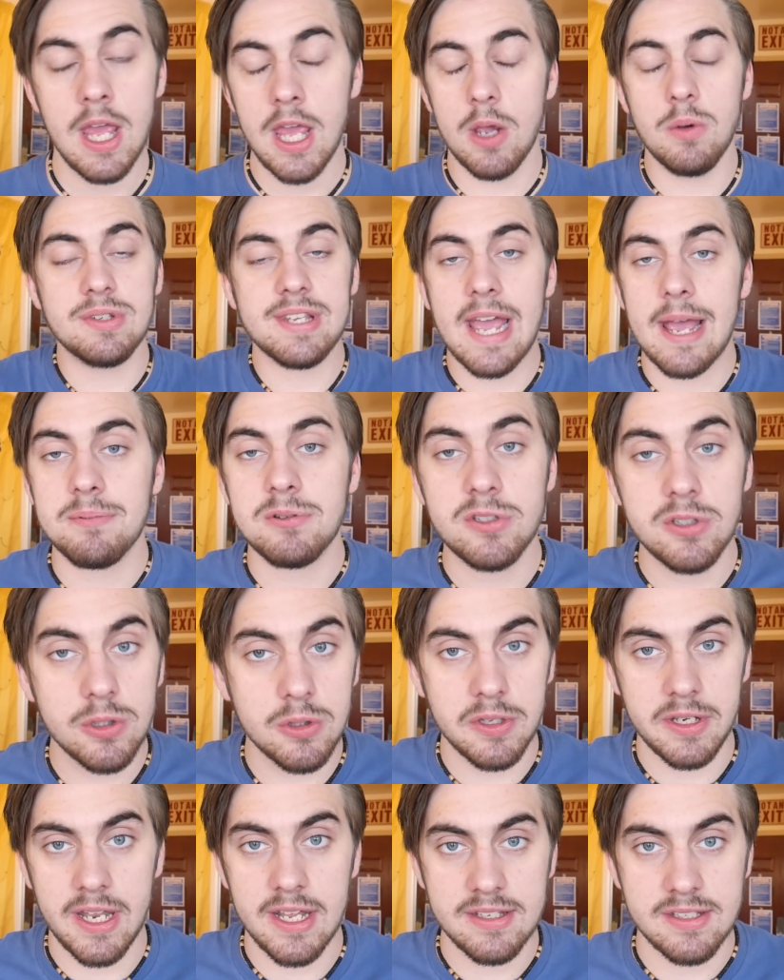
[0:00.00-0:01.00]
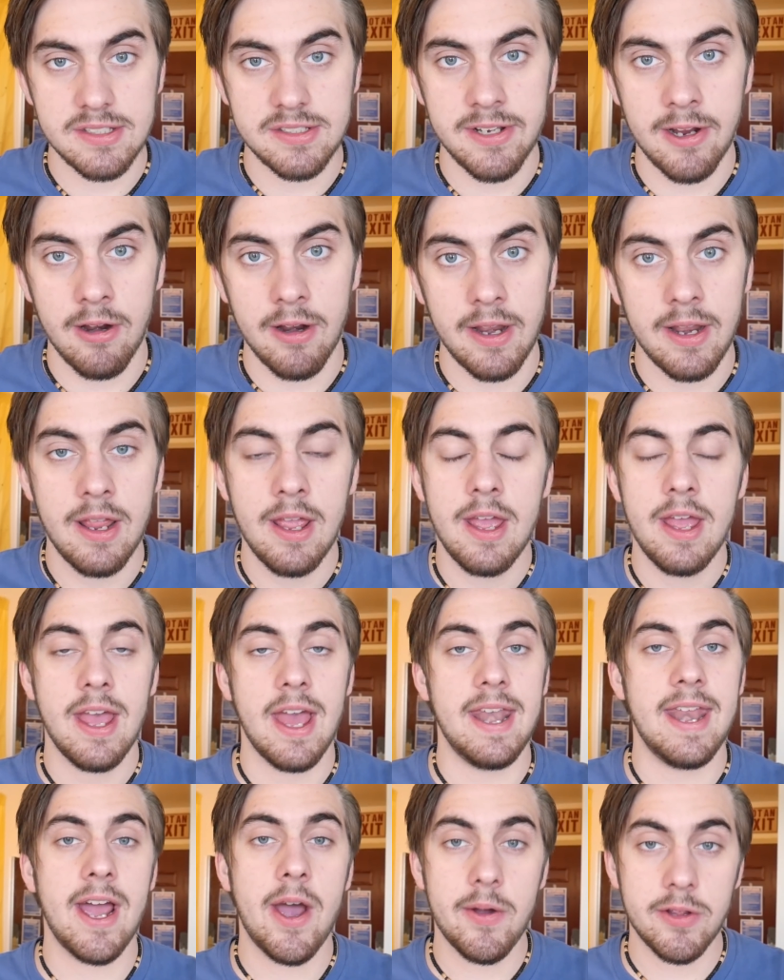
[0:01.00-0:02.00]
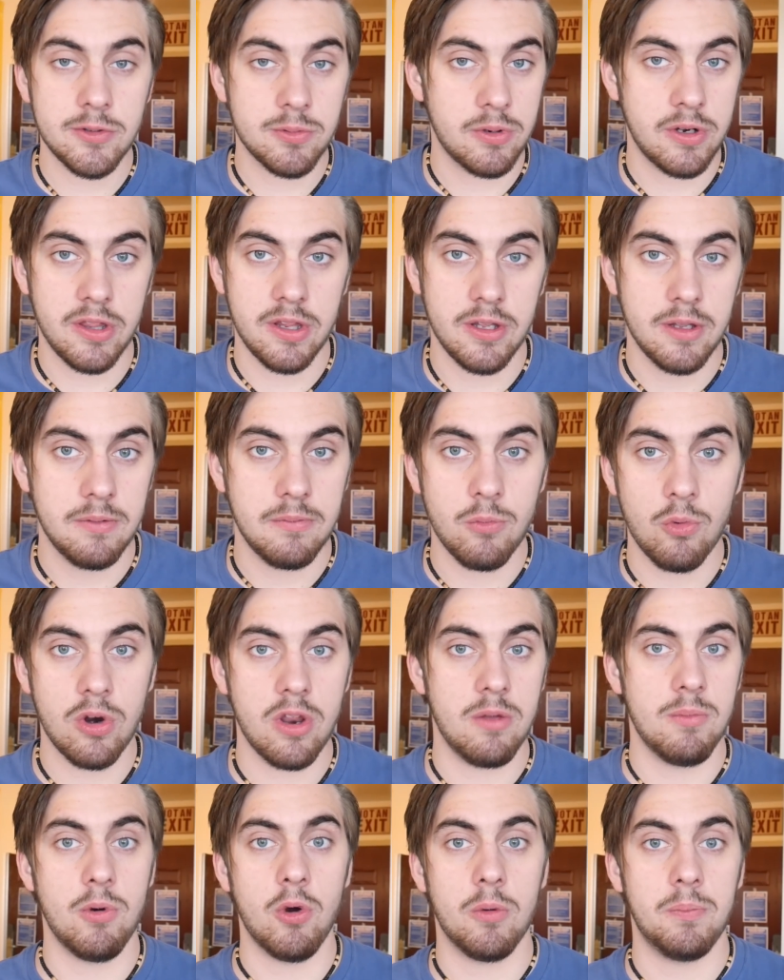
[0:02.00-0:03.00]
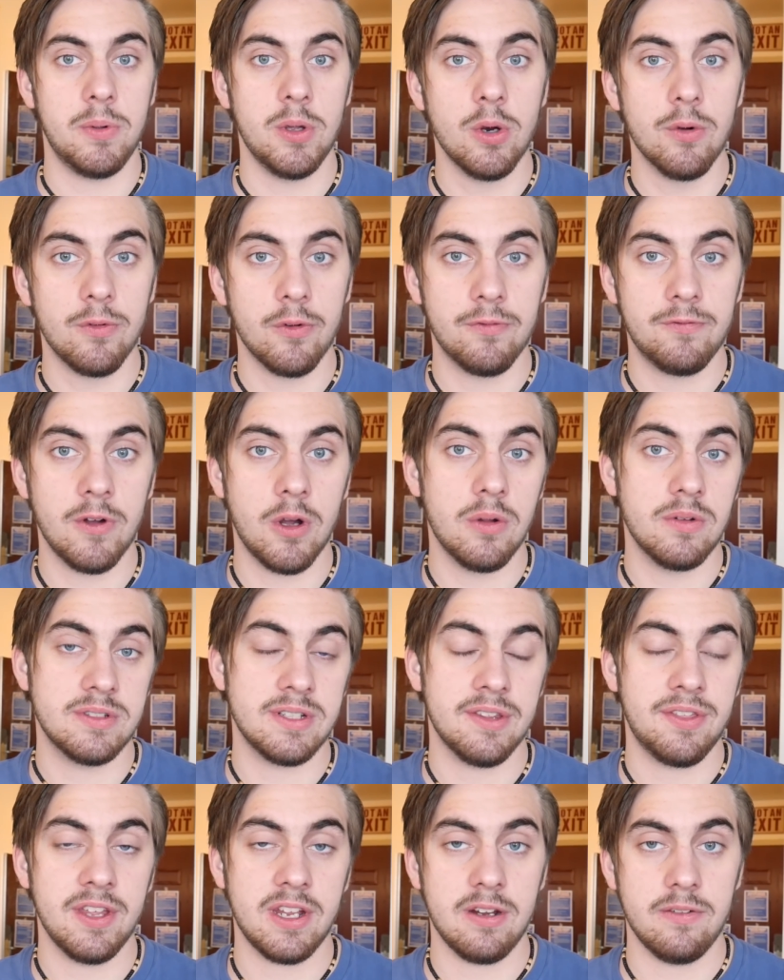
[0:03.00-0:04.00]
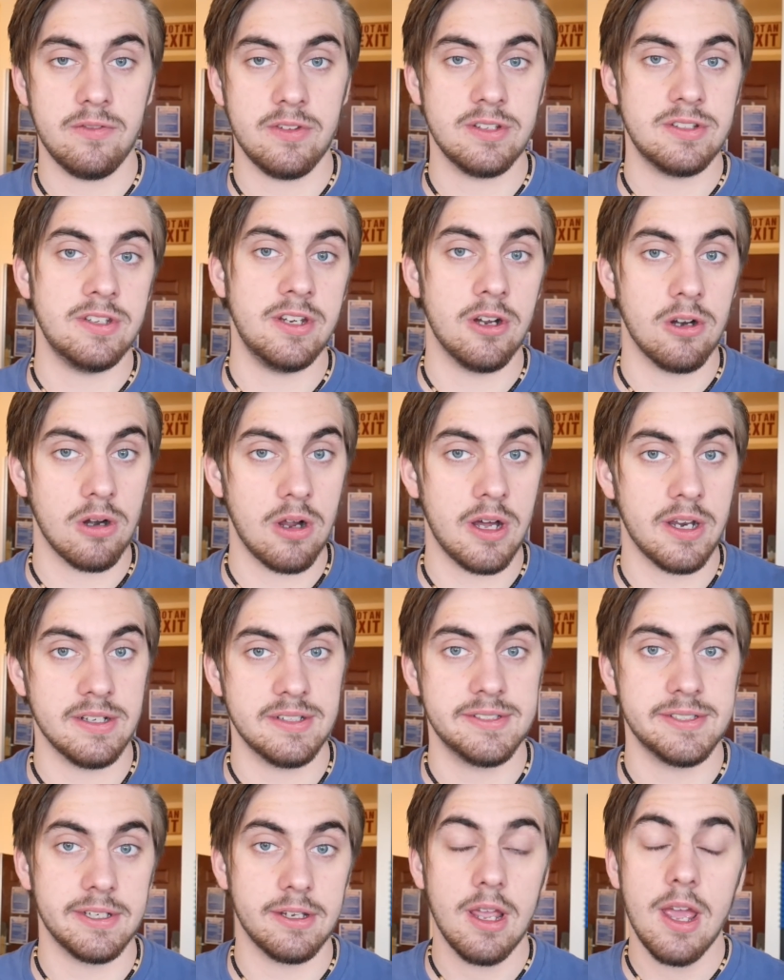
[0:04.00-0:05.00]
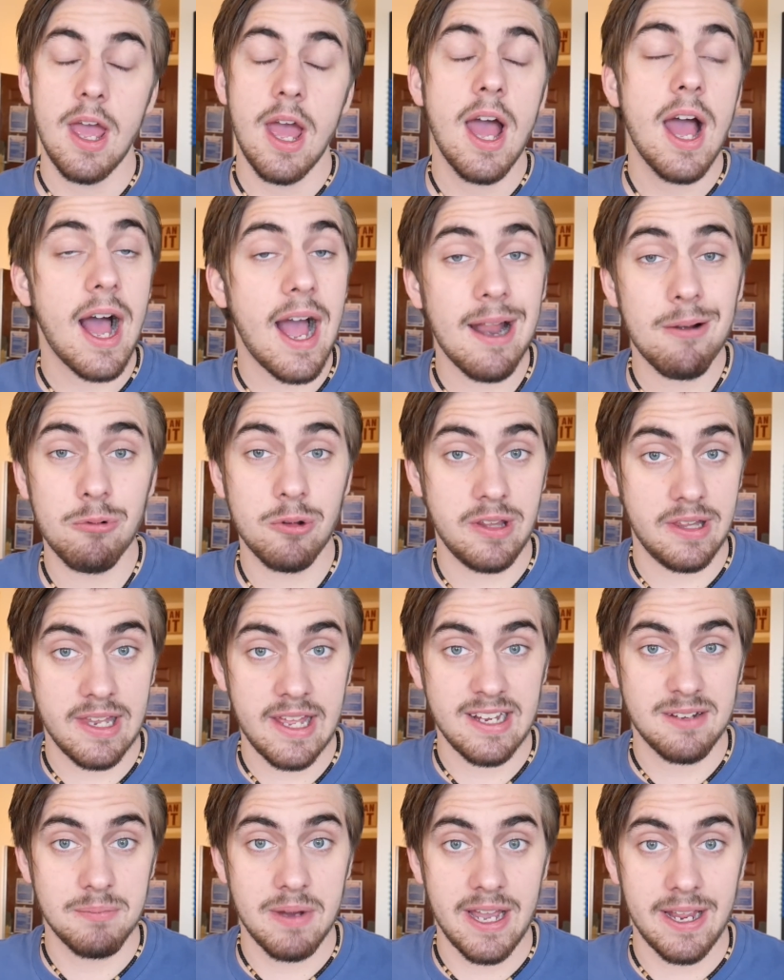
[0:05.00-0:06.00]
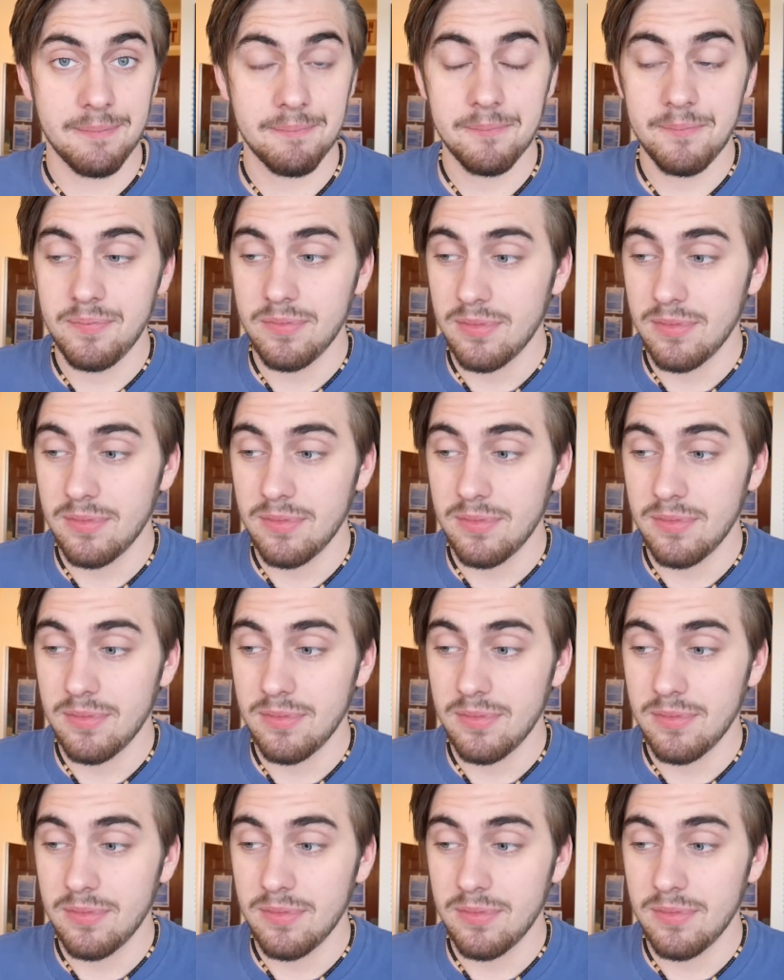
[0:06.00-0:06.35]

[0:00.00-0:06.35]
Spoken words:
It was absolutely necessary, and now it's one of the more beautiful phones I think of this year, honestly. I really like mine.